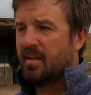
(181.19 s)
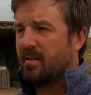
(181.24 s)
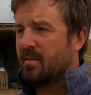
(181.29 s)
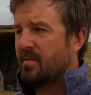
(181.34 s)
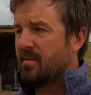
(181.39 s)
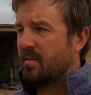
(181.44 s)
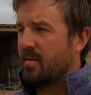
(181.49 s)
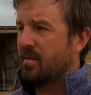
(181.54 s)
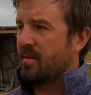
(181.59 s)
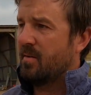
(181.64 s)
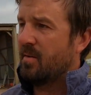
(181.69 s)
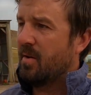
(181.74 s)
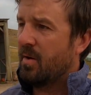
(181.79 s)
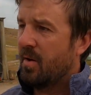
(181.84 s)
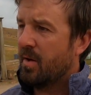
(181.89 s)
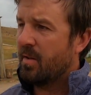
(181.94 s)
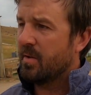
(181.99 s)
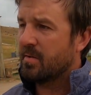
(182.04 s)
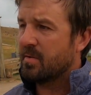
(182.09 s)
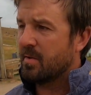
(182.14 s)
So a
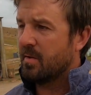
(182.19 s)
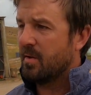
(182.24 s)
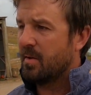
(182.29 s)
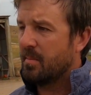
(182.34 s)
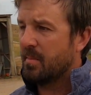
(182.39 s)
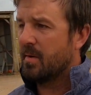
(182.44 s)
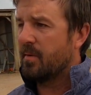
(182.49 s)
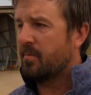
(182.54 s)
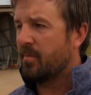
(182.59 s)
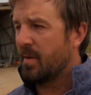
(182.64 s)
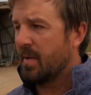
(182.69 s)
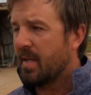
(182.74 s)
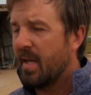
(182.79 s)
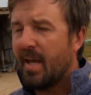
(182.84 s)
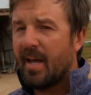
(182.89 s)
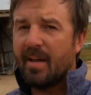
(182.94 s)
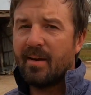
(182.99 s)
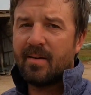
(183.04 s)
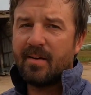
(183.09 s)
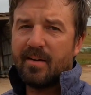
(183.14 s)
lot of the time, if we
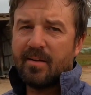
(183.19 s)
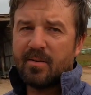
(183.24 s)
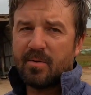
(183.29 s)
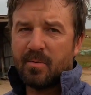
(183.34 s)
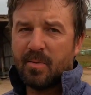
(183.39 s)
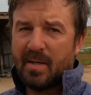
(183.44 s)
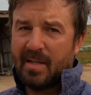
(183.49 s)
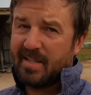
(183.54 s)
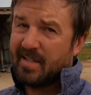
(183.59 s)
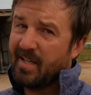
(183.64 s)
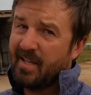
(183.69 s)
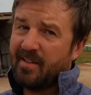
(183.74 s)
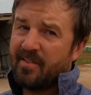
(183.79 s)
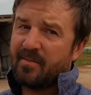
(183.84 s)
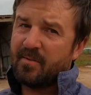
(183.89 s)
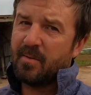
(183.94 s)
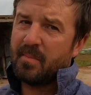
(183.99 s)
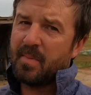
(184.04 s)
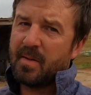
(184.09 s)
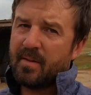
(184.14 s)
can, doing a
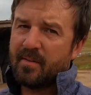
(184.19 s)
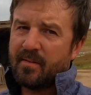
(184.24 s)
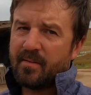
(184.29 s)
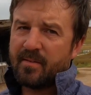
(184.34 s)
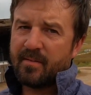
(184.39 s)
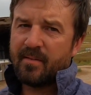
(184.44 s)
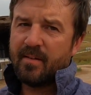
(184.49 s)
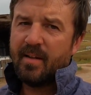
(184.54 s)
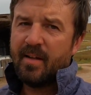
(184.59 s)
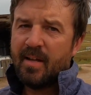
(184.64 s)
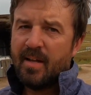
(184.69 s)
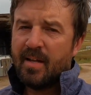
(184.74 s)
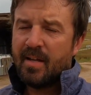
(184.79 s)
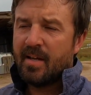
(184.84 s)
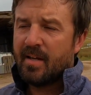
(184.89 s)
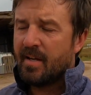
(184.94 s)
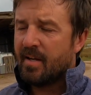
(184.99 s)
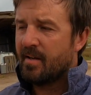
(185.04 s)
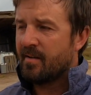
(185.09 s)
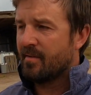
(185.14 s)
test strip is
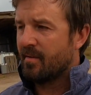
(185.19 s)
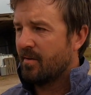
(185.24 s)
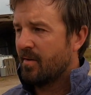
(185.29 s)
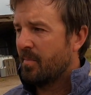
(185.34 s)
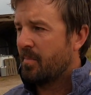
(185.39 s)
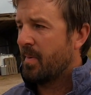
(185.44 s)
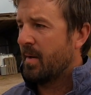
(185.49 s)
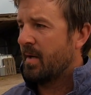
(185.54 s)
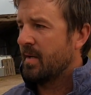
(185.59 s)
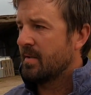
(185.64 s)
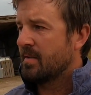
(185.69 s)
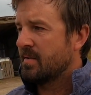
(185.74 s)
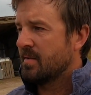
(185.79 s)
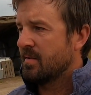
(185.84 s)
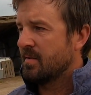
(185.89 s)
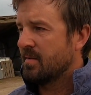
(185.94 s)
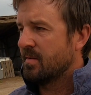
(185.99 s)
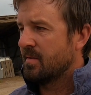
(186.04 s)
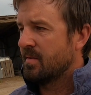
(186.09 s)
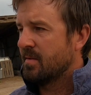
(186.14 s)
a lot better
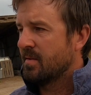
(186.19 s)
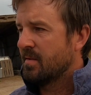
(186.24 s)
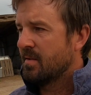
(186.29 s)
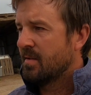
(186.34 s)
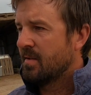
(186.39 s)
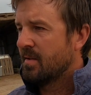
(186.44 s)
to